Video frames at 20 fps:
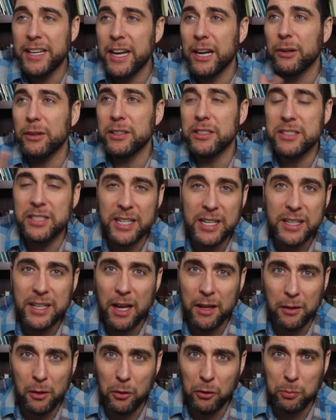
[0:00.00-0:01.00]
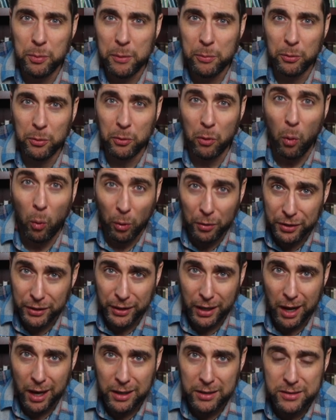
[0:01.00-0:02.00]
Guarantee not all those people are
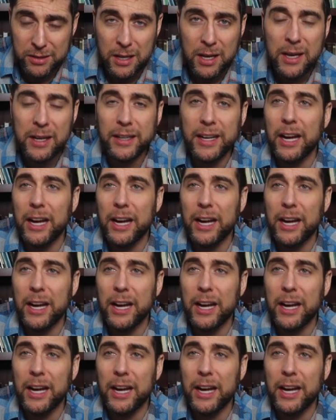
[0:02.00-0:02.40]
Orthodox.